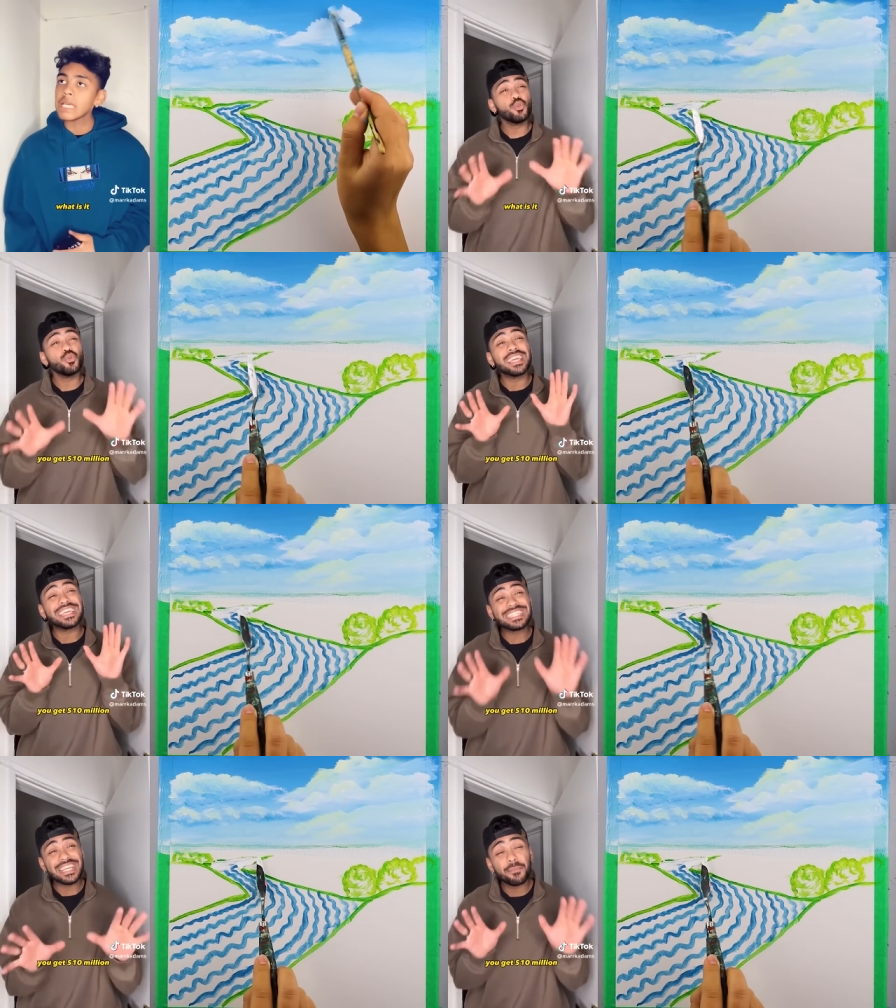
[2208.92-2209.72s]
it? You
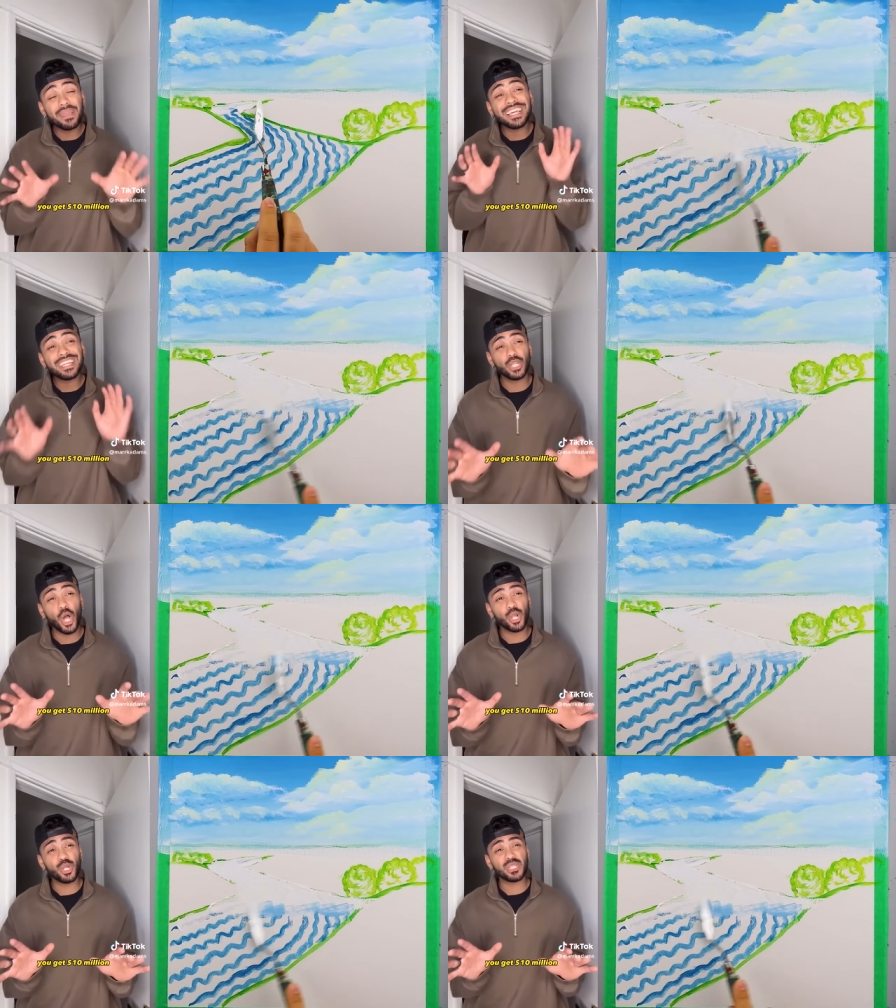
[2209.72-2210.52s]
get $10
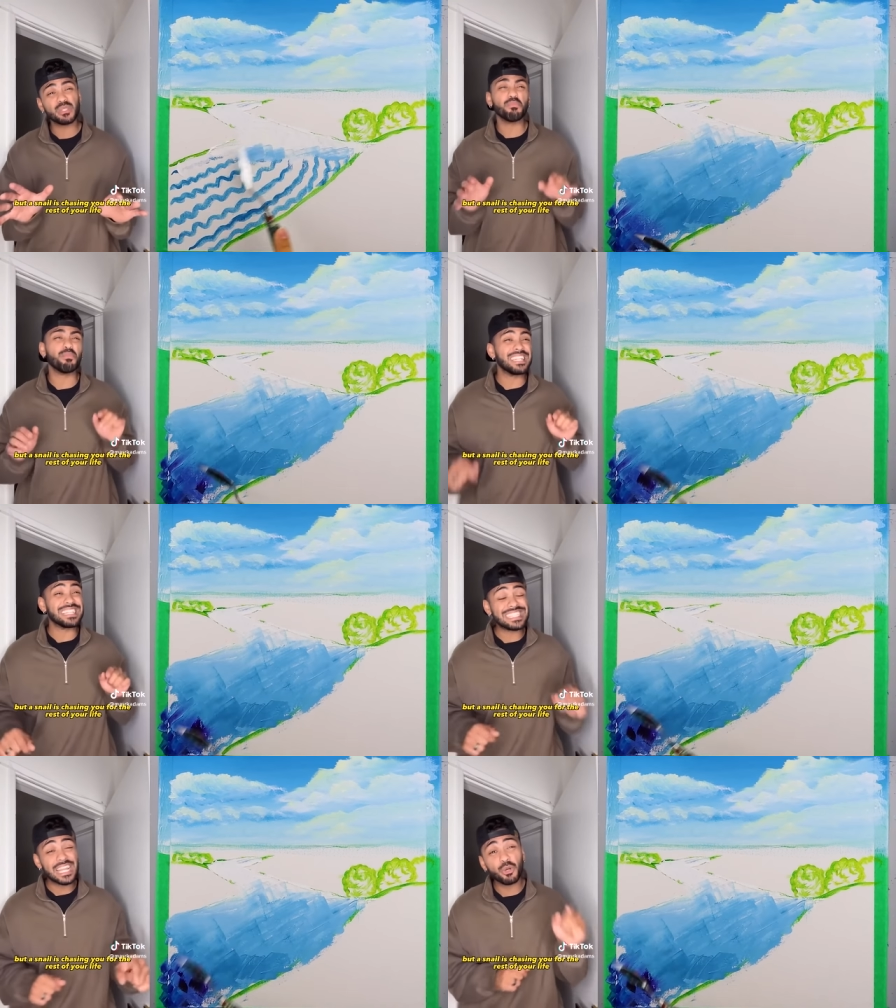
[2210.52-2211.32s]
million,
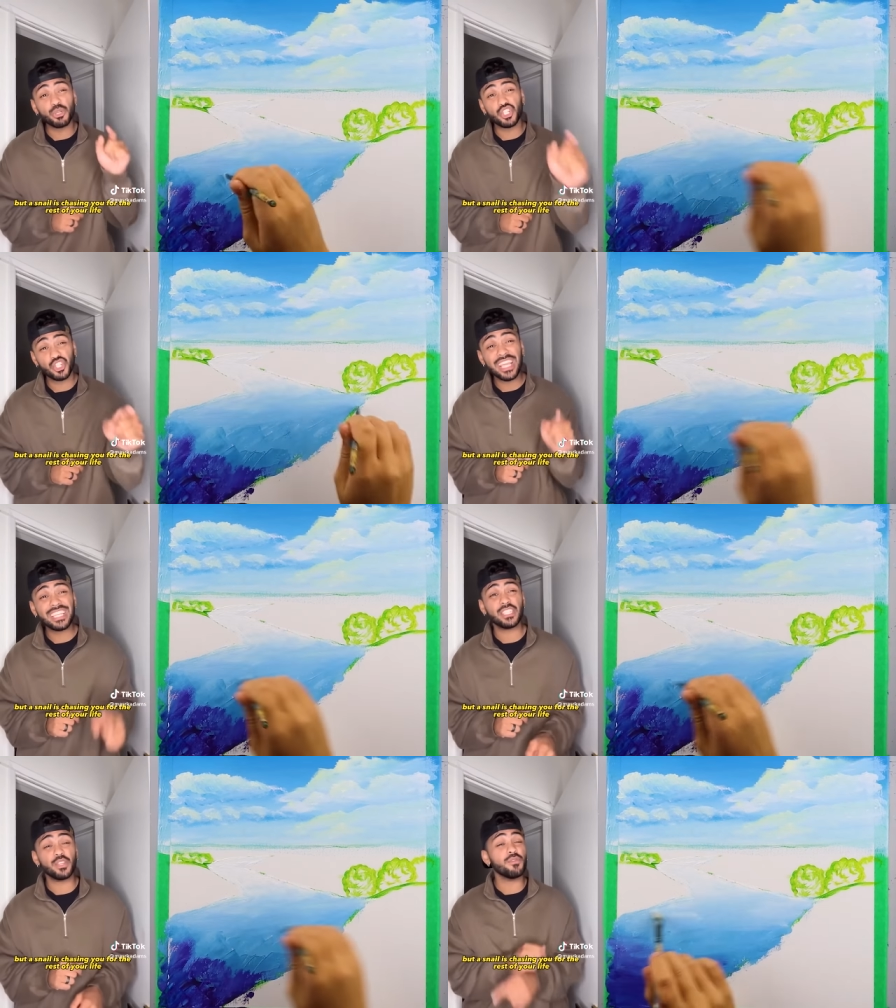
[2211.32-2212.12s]
but a snail is
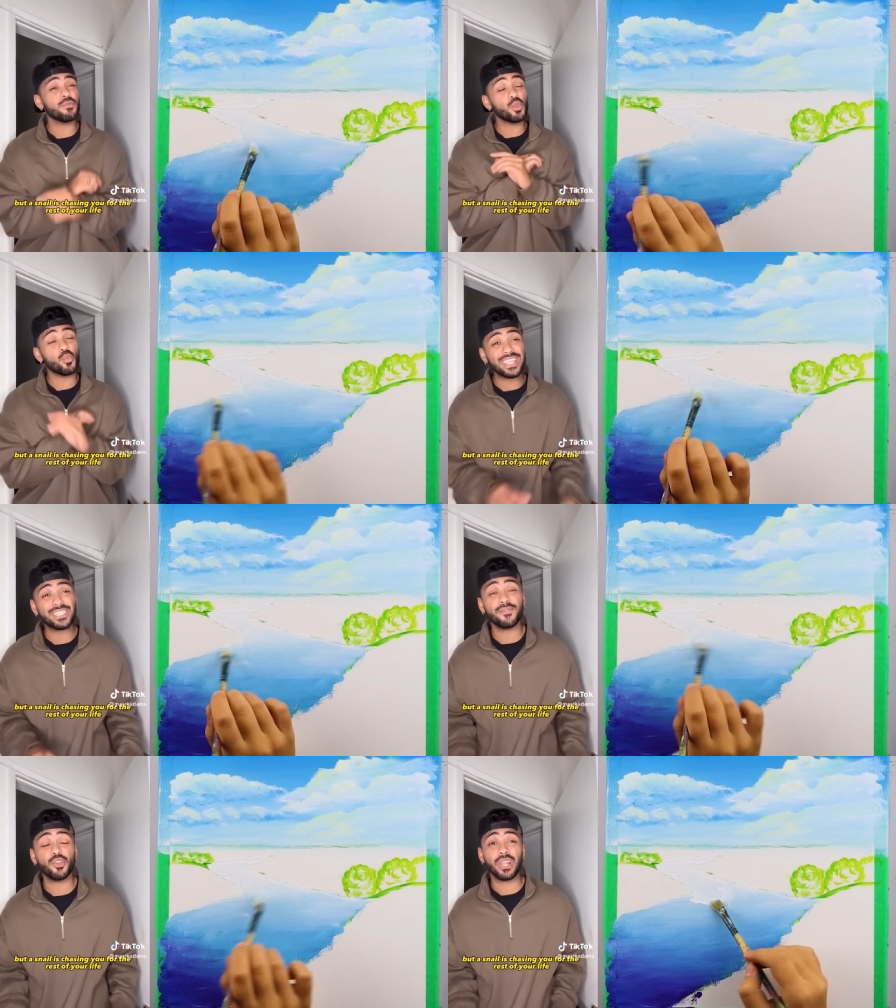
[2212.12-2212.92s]
chasing you for the
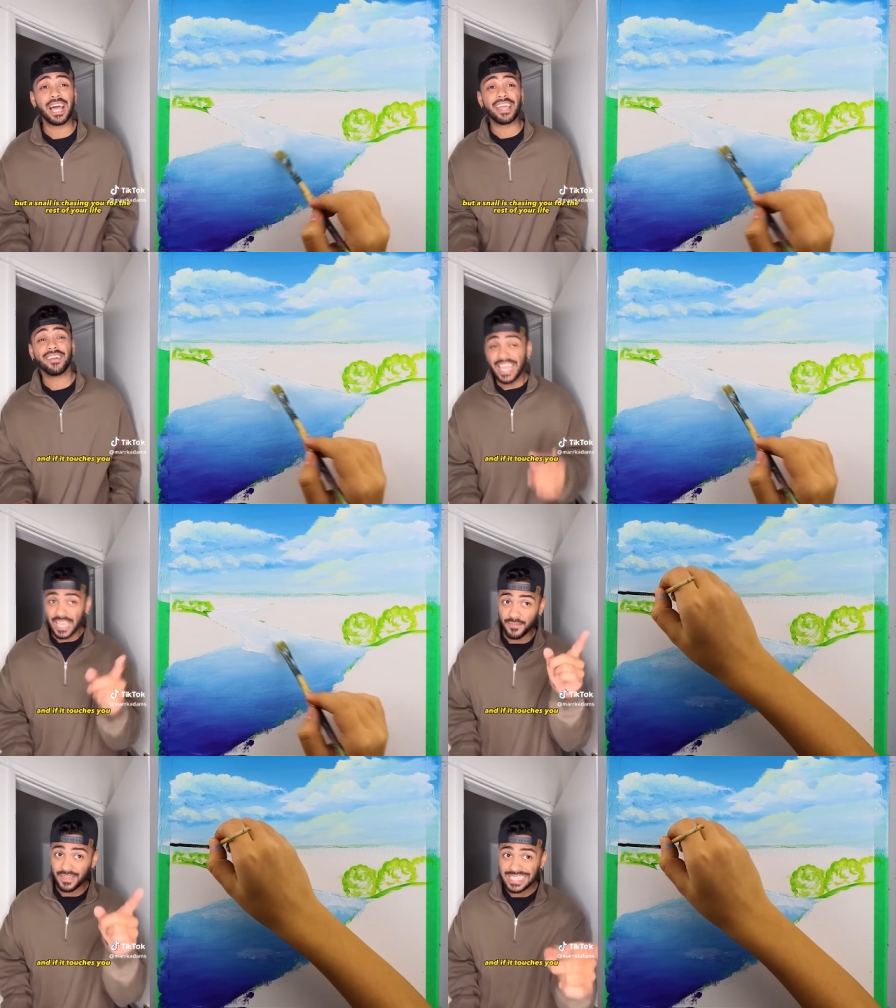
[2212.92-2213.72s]
rest of your life.
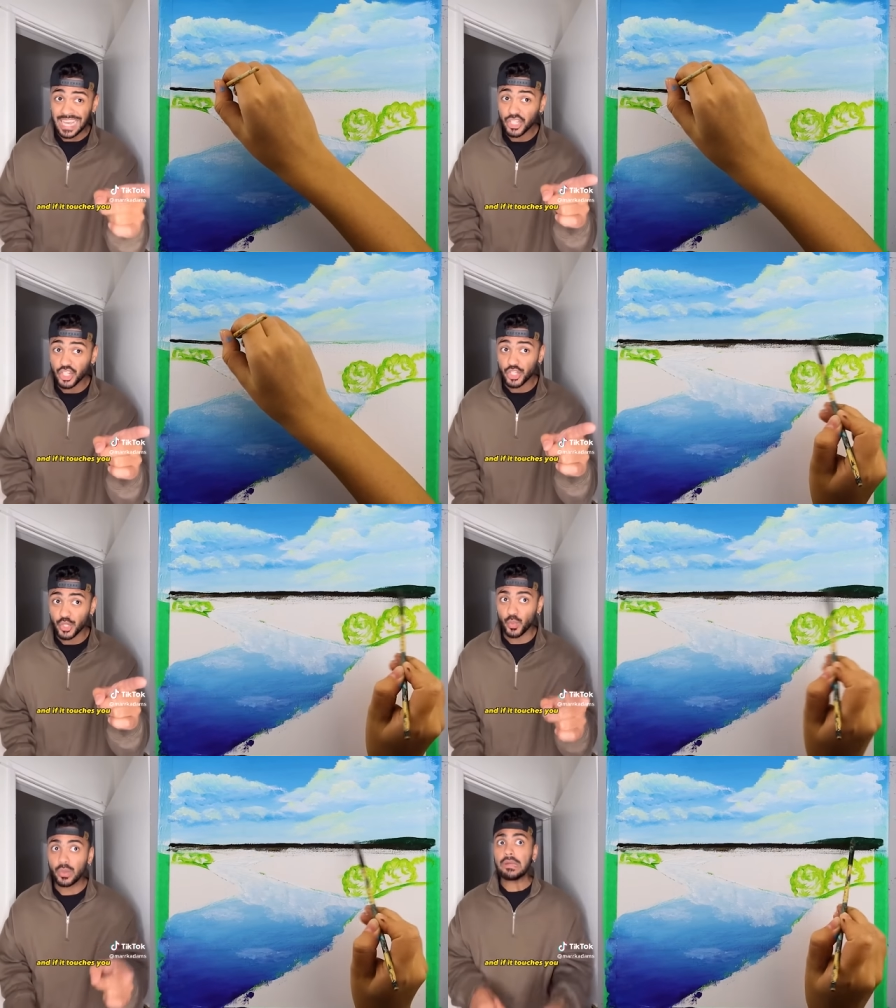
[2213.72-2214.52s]
And if it
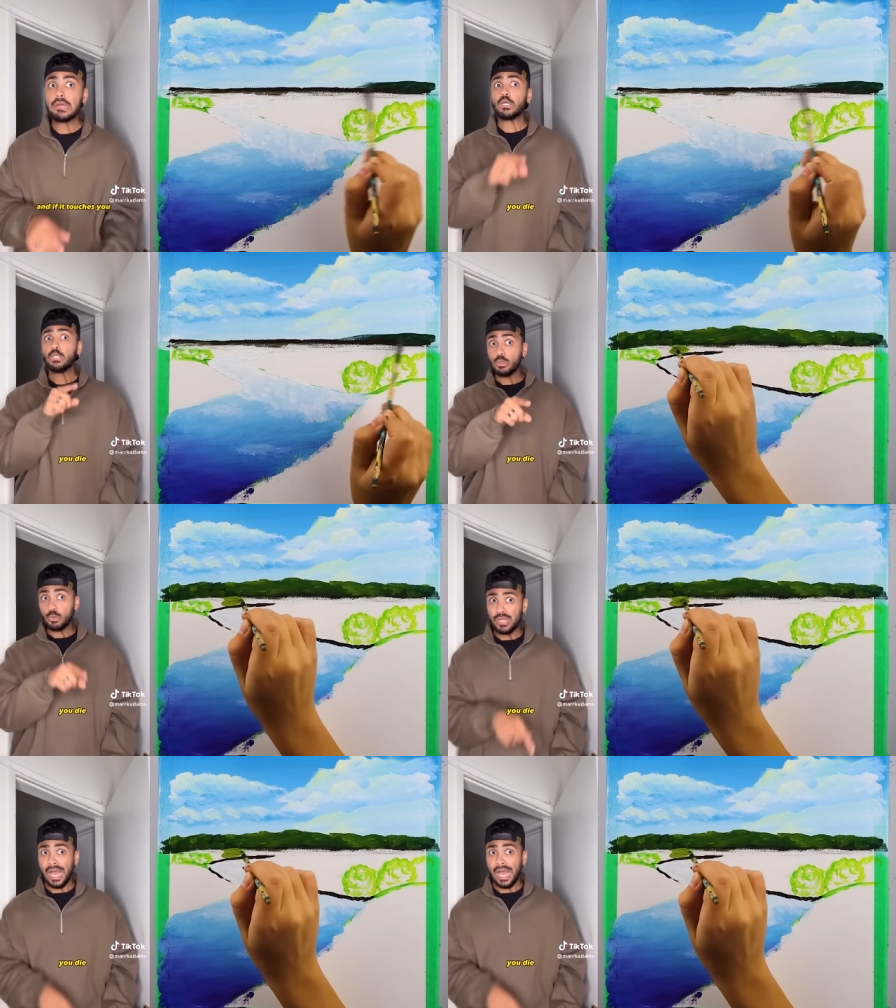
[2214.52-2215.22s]
touches you, you